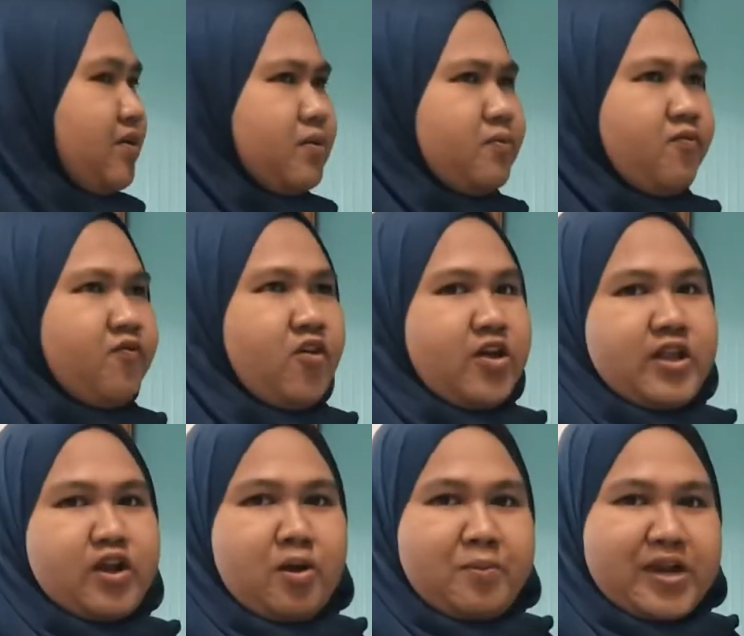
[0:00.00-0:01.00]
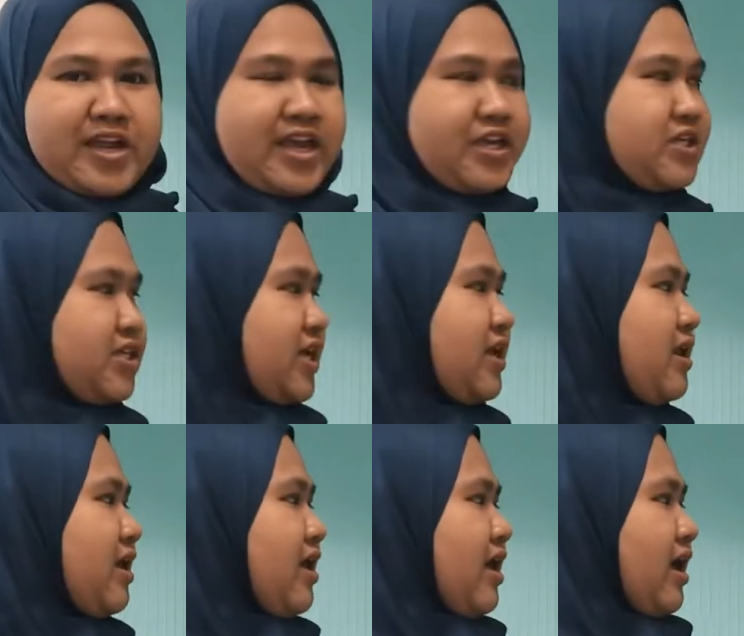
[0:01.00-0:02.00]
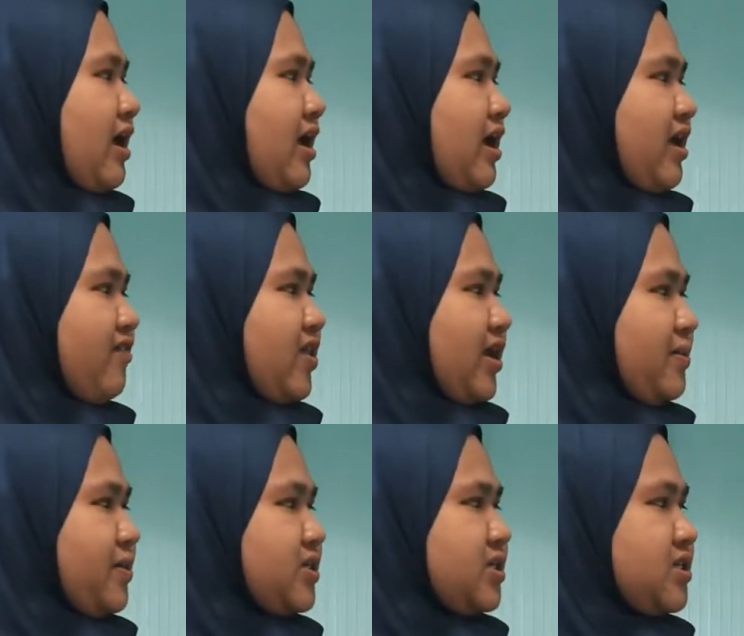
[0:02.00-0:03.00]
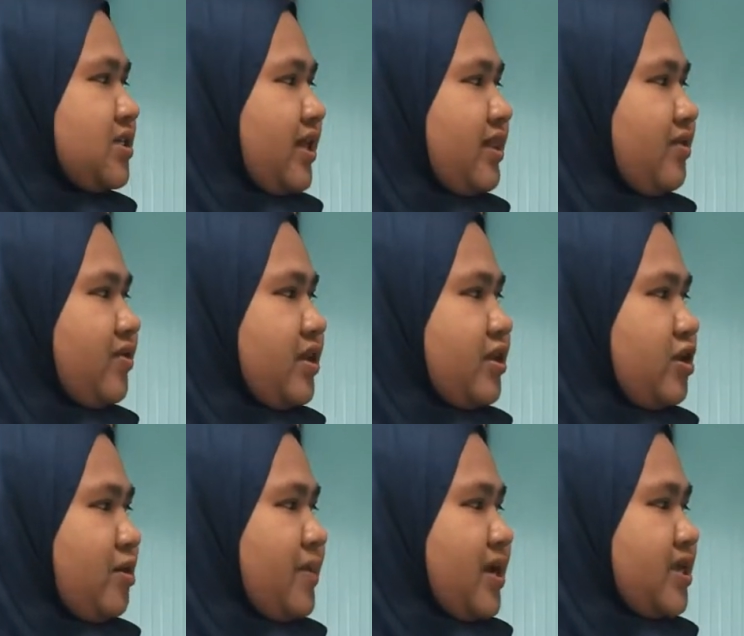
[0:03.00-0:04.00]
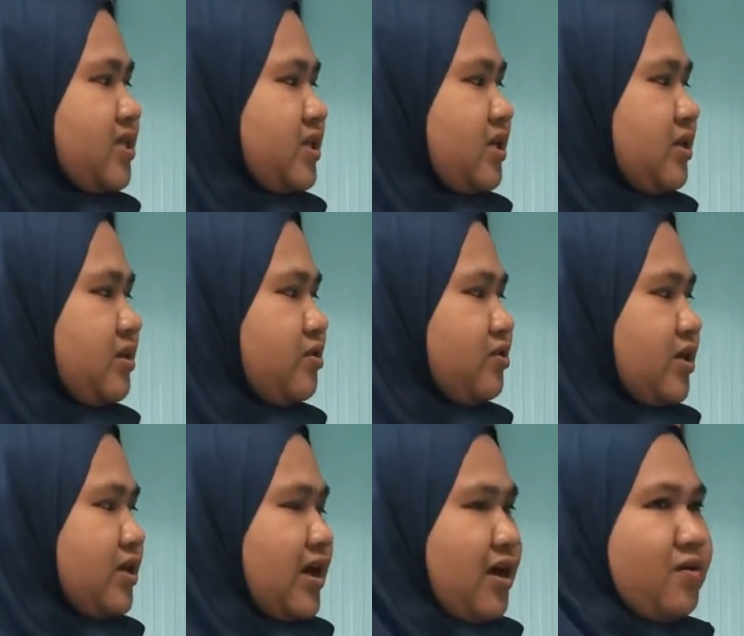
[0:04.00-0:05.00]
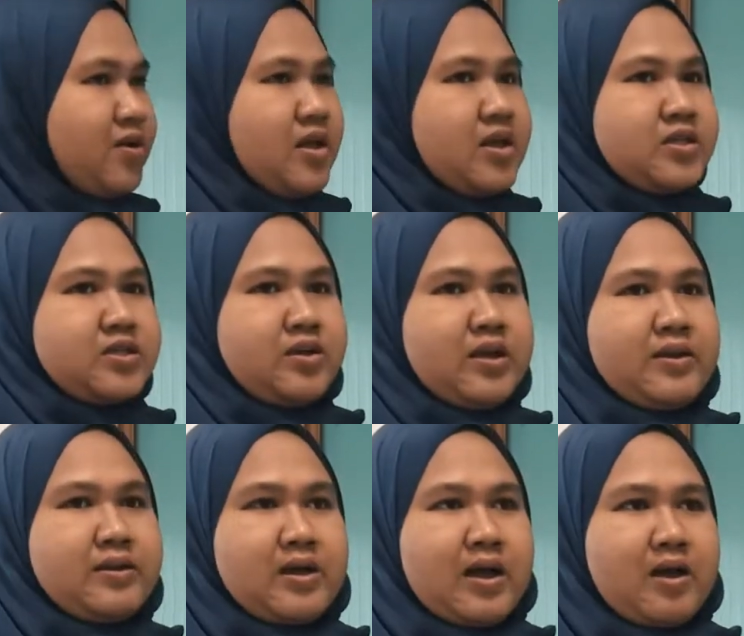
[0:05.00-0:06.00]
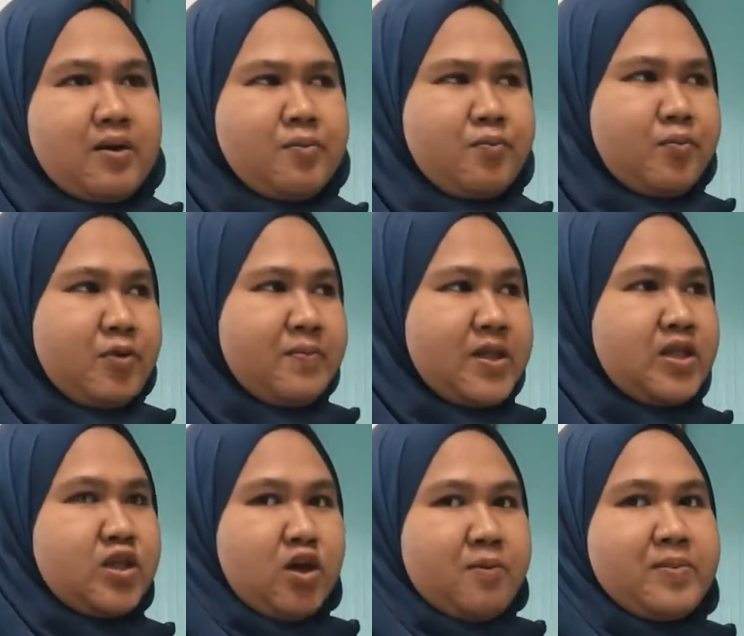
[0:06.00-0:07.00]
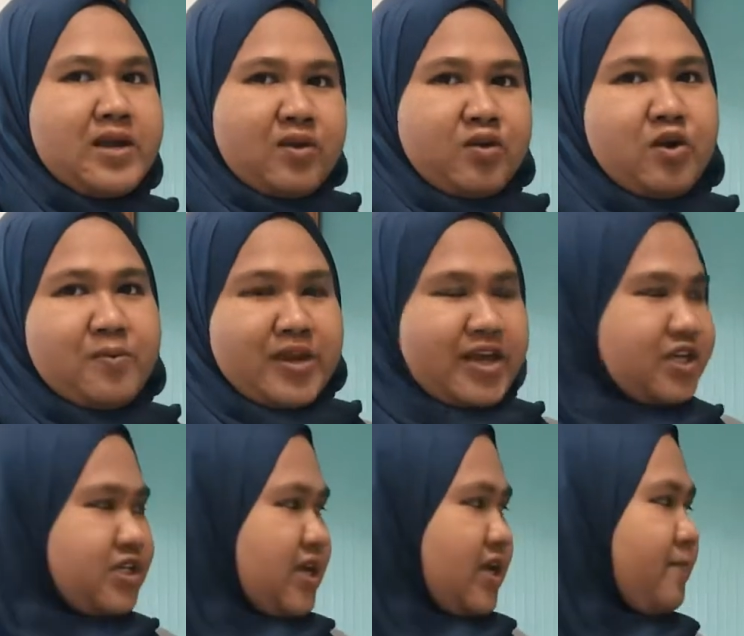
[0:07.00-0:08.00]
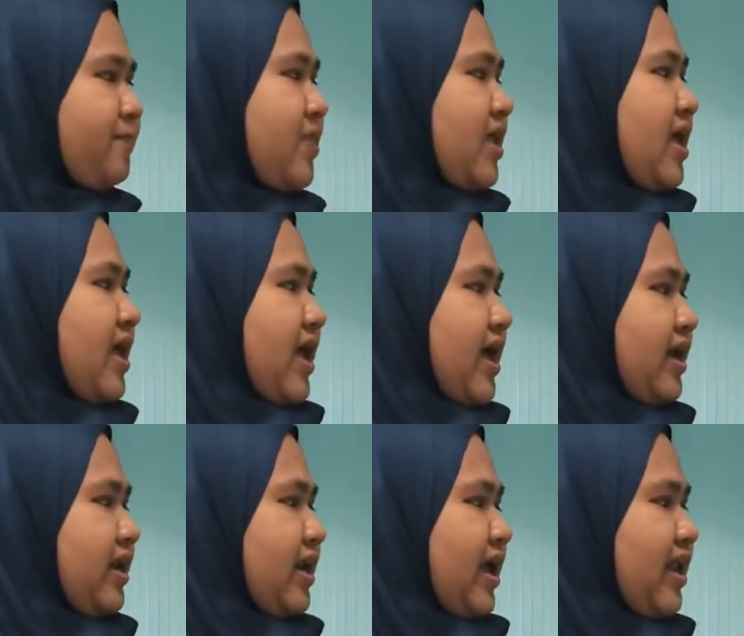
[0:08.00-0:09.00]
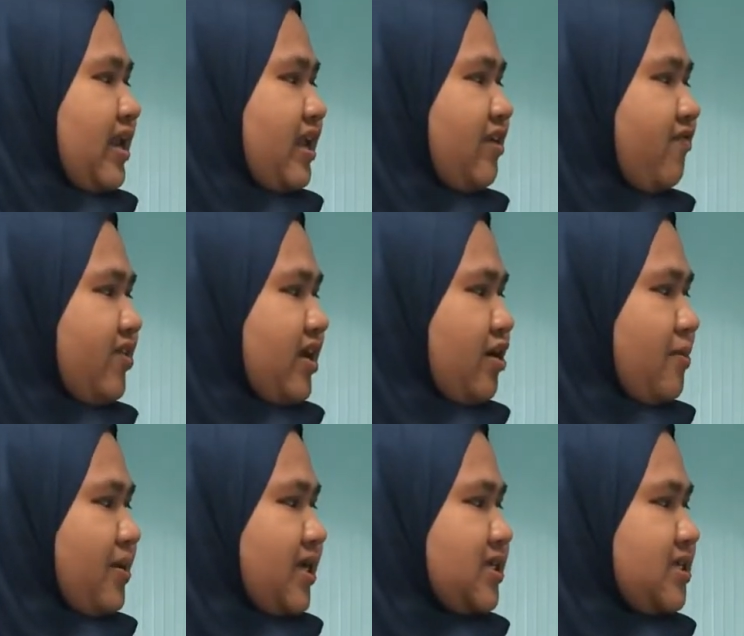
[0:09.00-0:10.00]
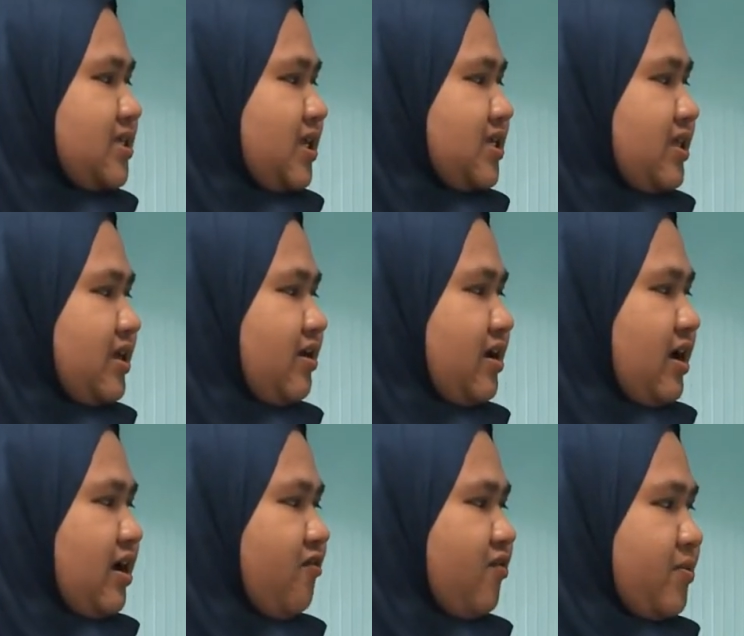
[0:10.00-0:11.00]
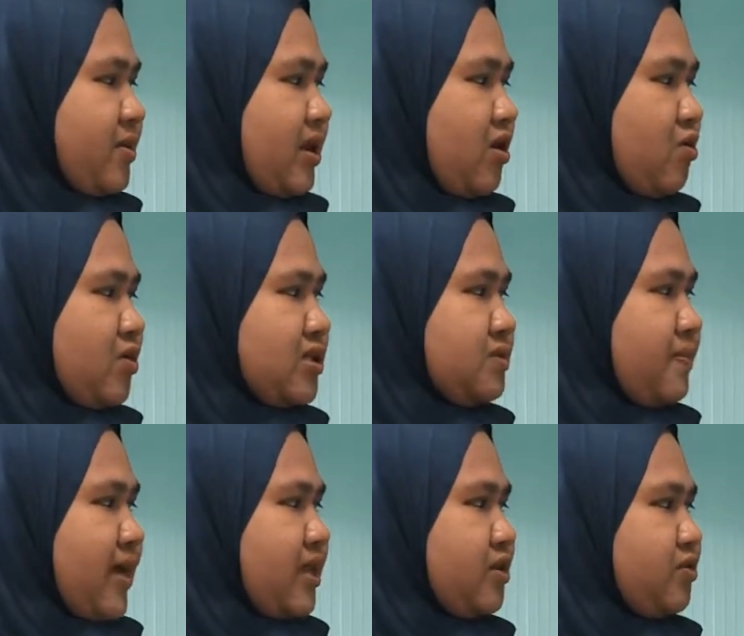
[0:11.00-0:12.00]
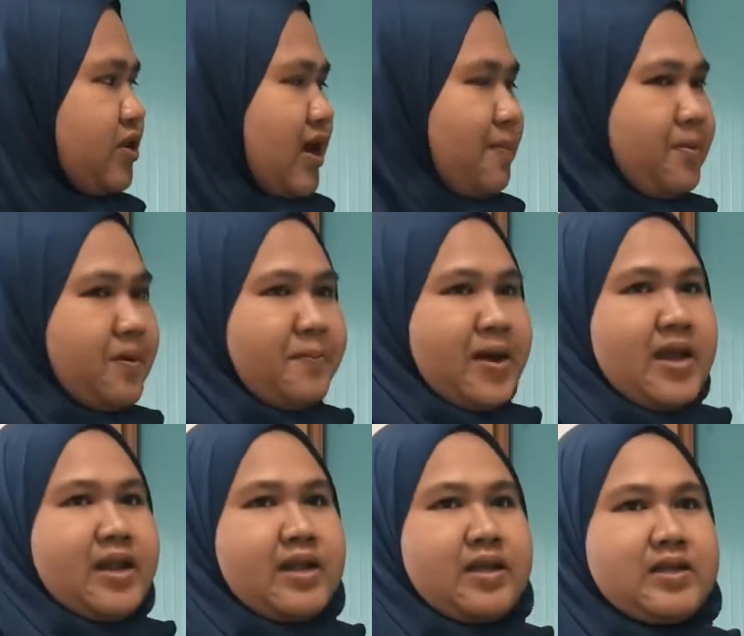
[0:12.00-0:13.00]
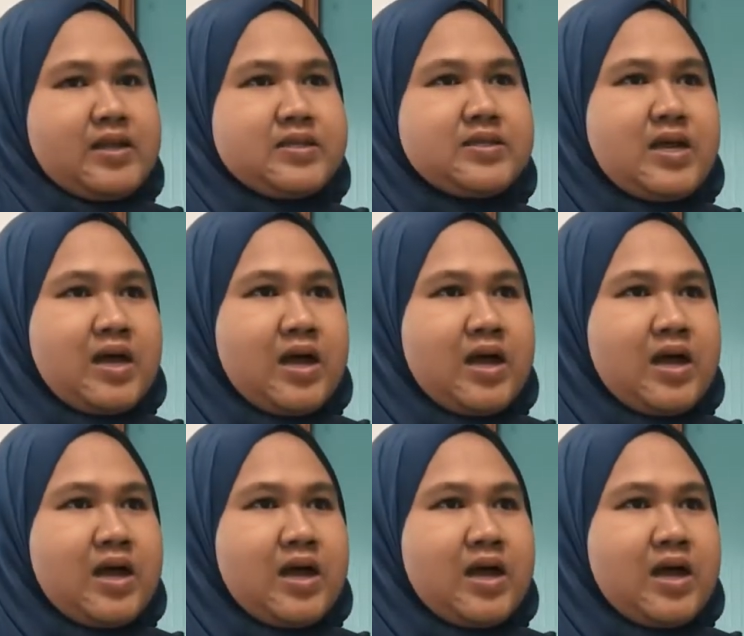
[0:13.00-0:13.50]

For the communication, if the communication started with the top manager to the down, so it will be top-down communication. And if the communication started from the lowest part to the upper part, it is